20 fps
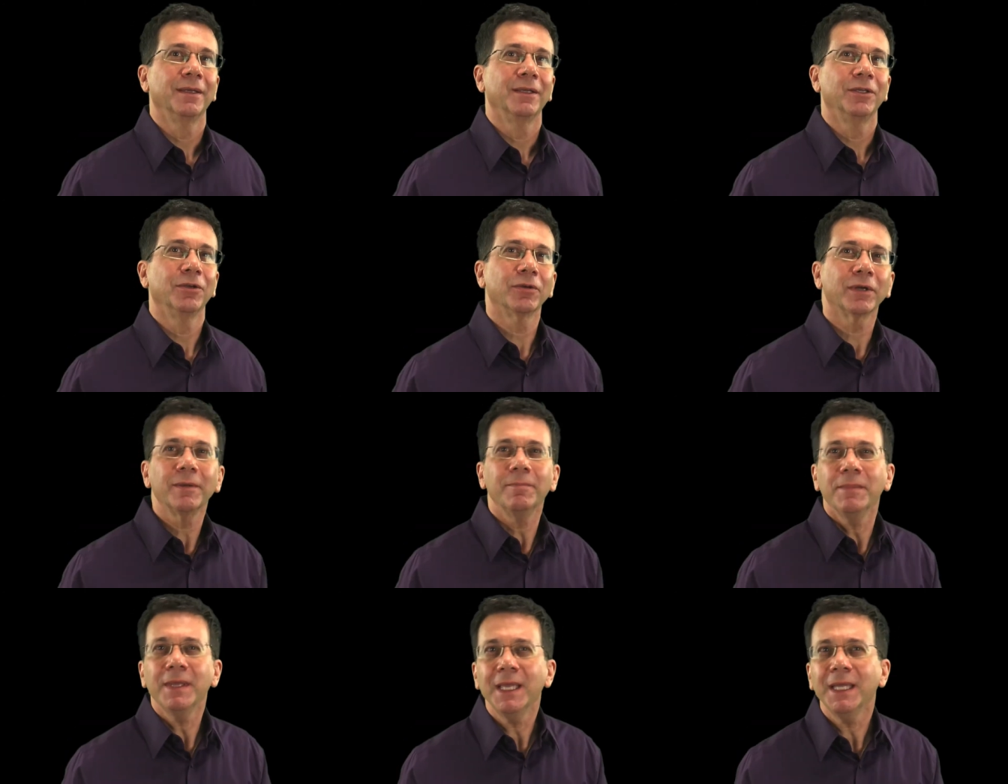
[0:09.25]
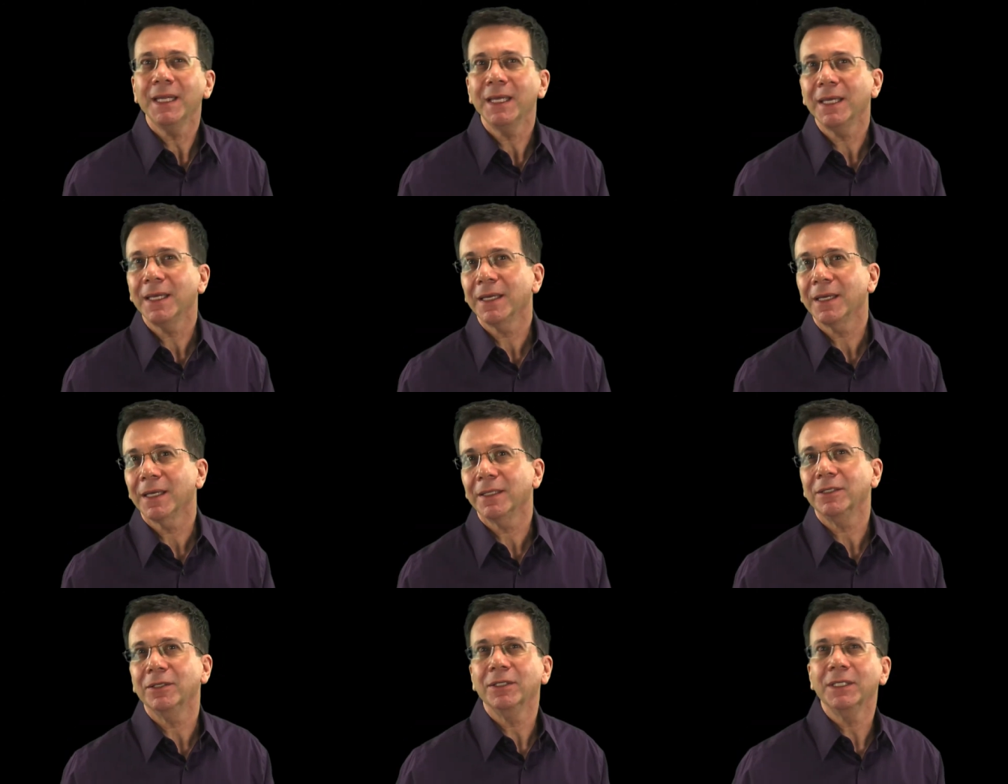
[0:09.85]
You're at a
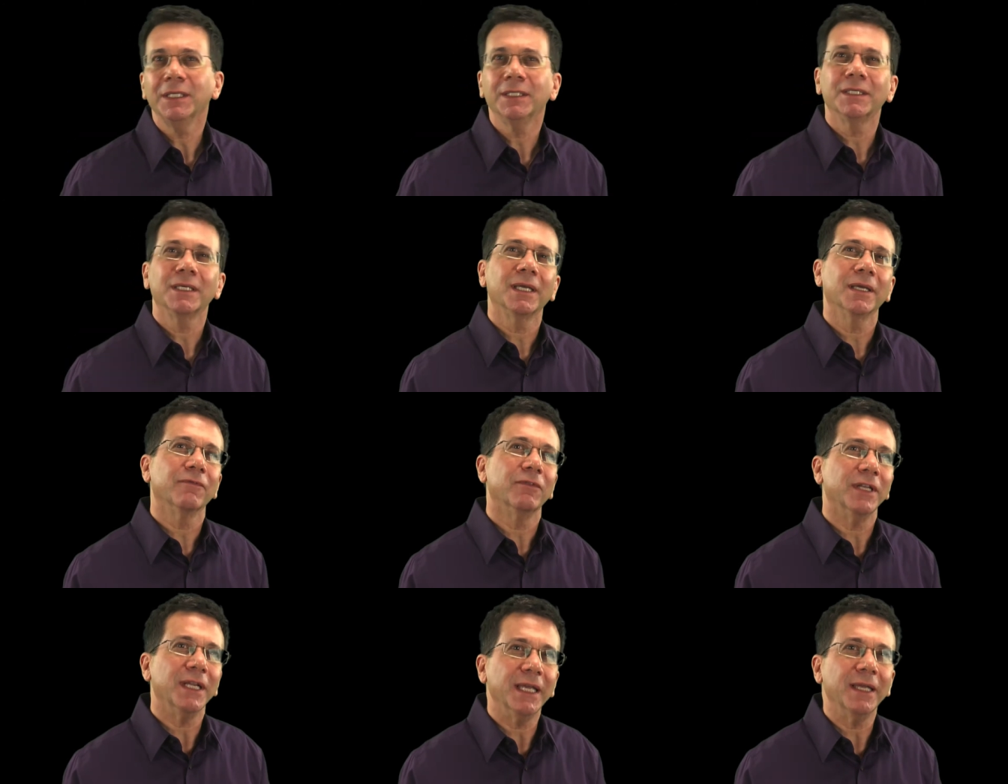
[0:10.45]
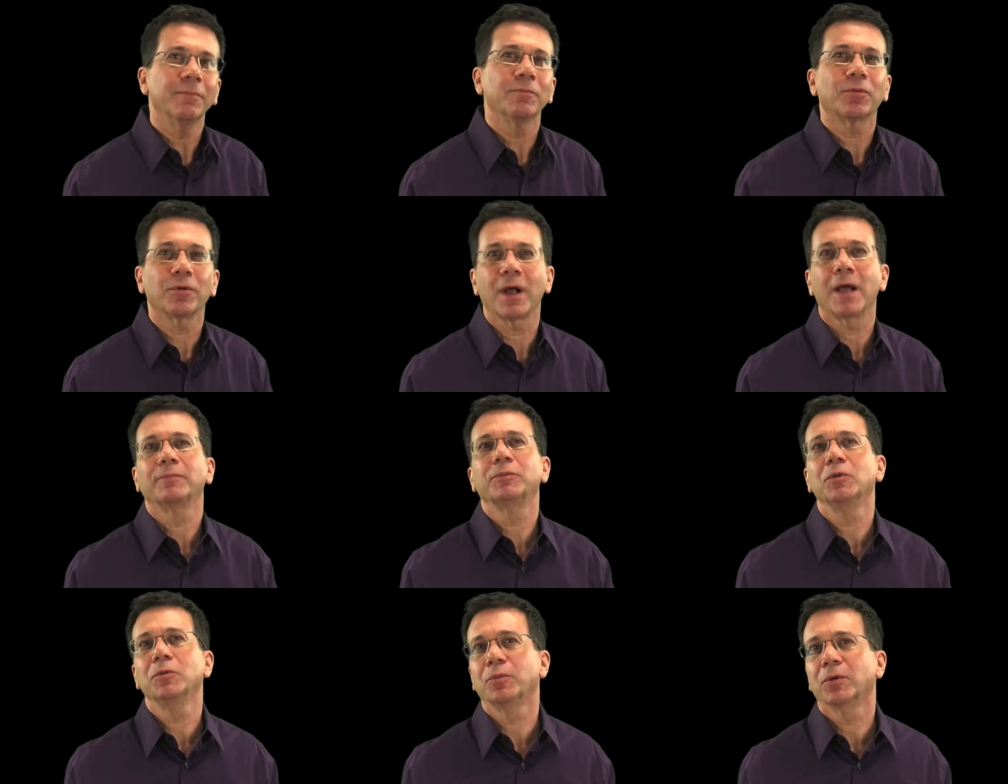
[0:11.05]
meeting and you need to give an
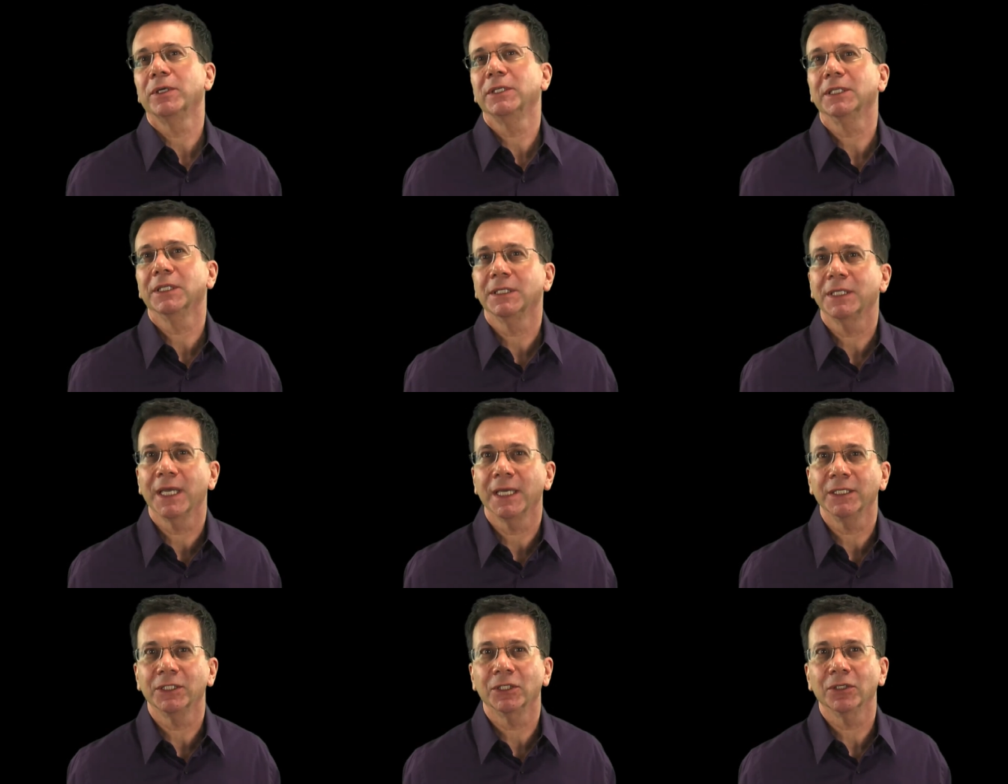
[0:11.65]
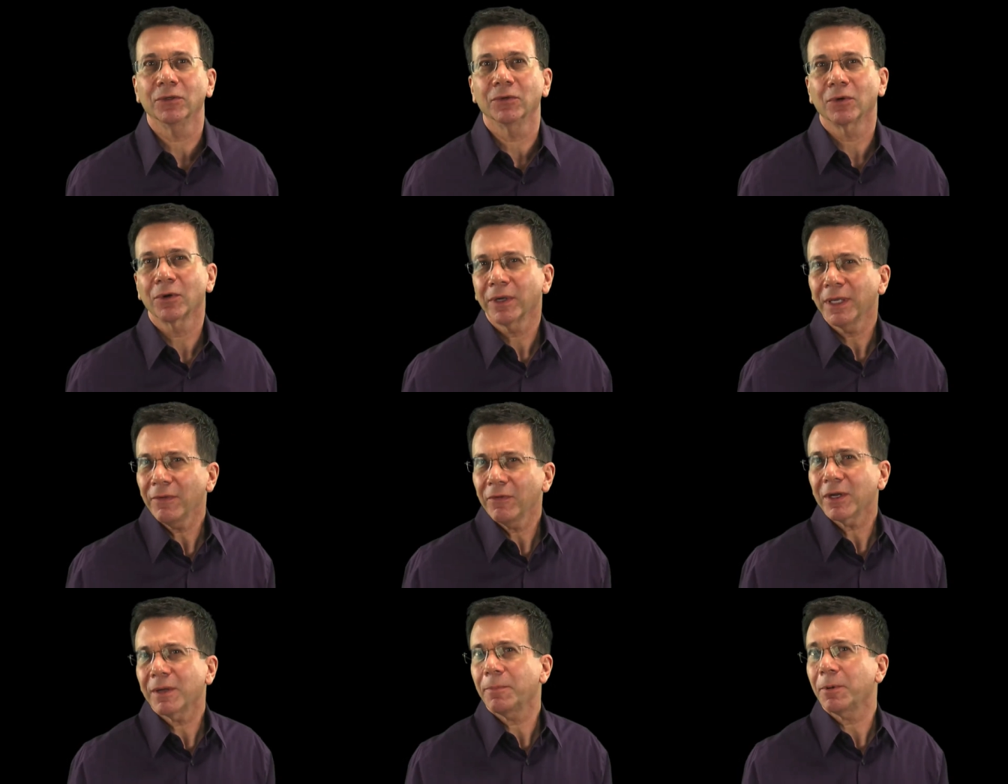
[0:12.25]
impromptu presentation or
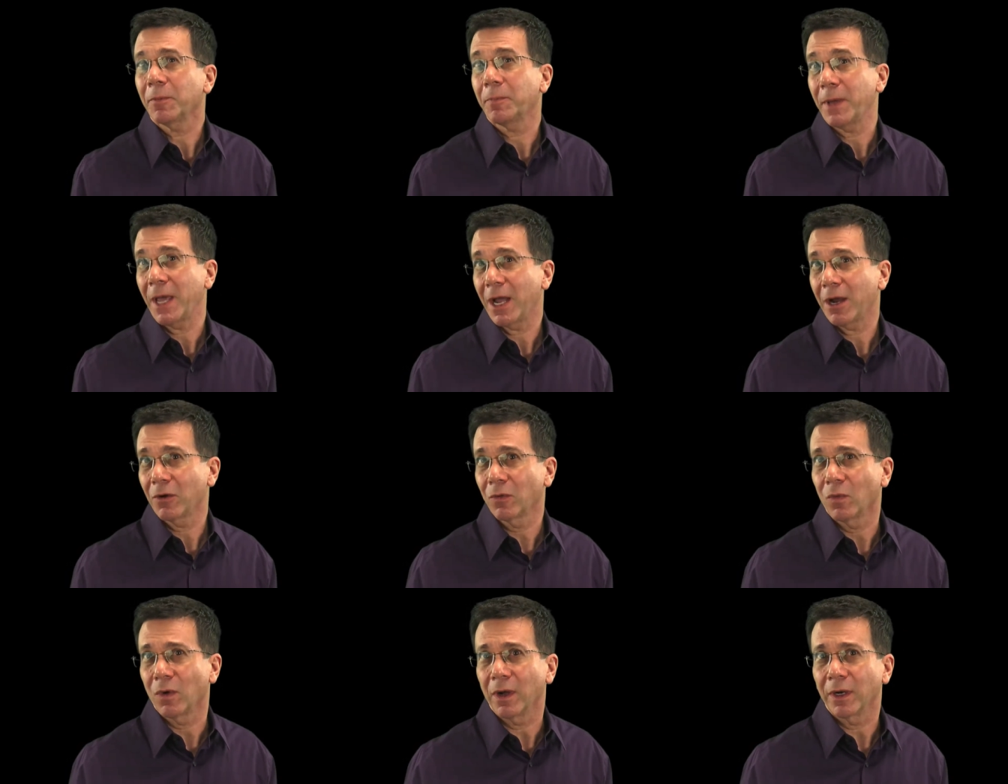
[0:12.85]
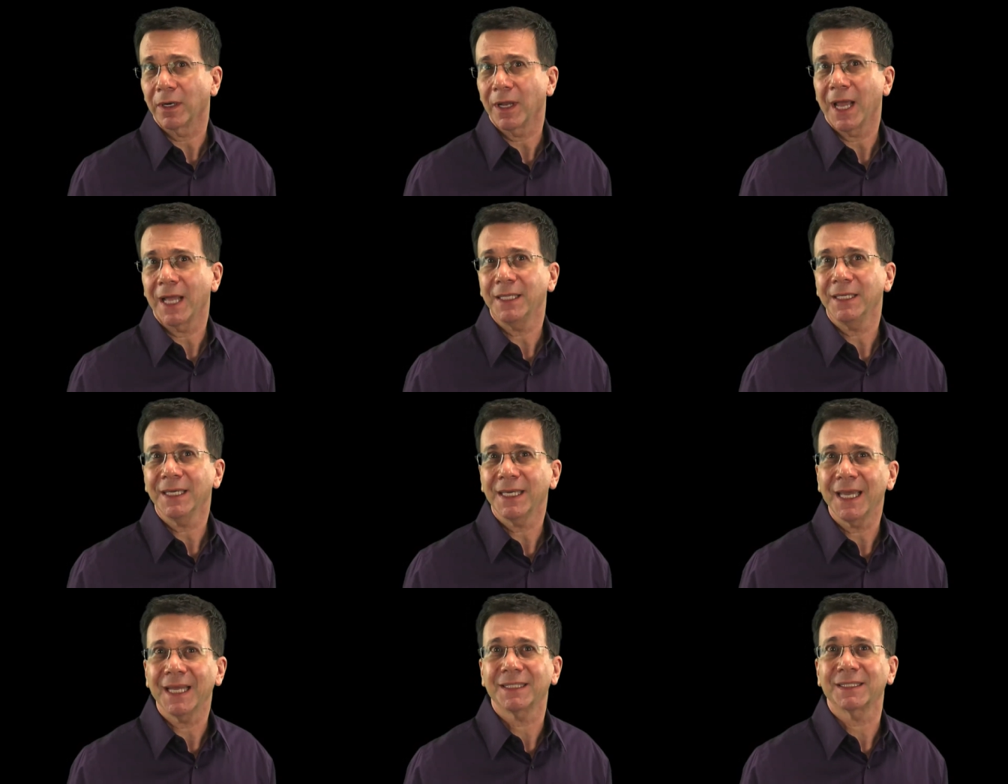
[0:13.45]
even a prepared one
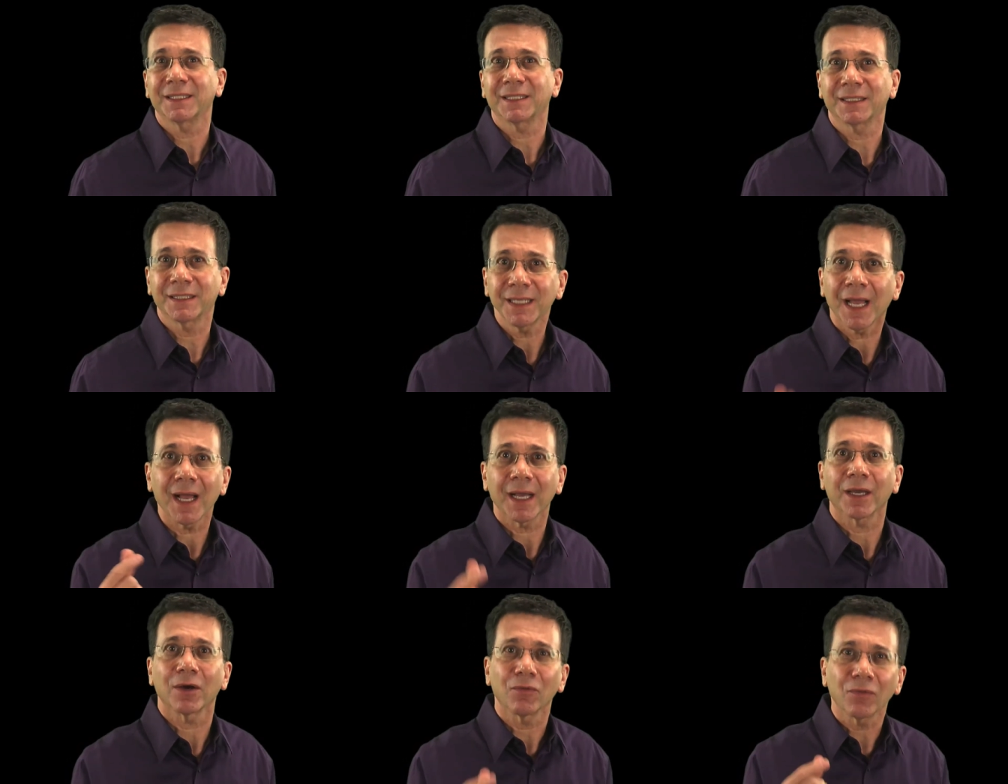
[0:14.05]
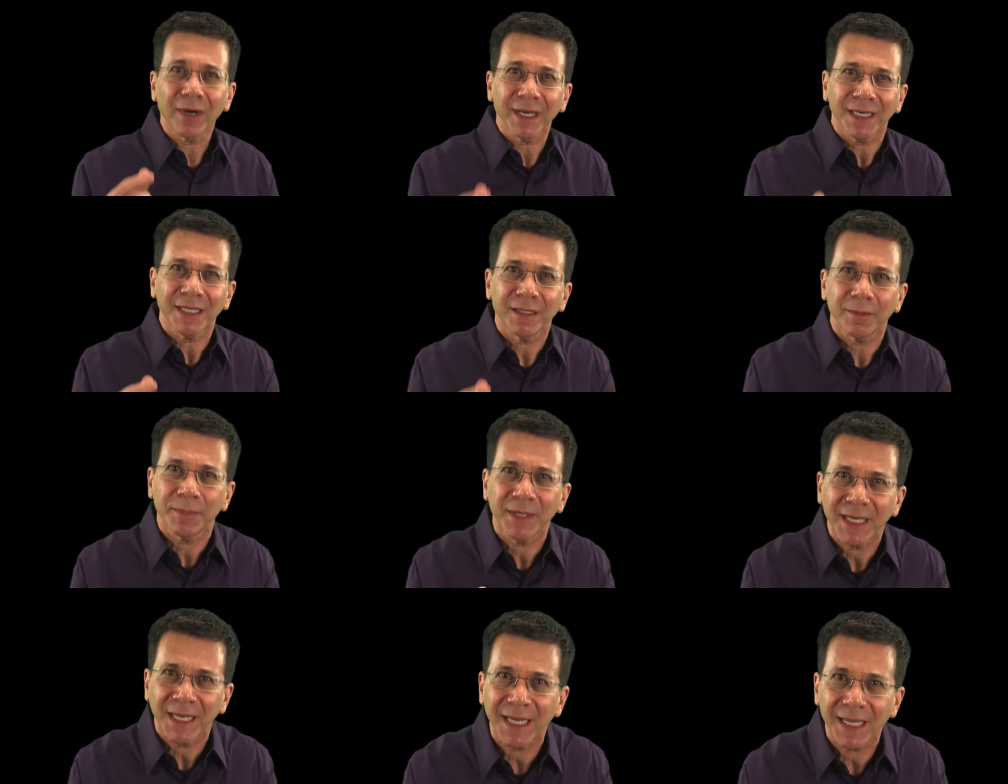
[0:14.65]
and you get stuck right at
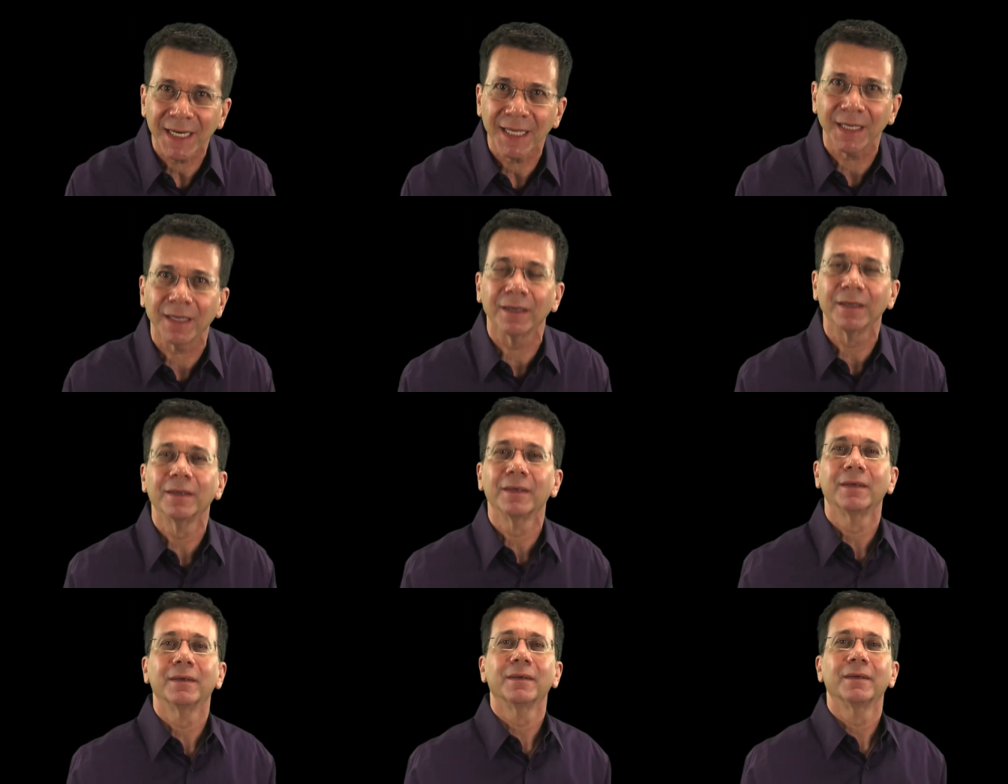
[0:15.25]
the beginning.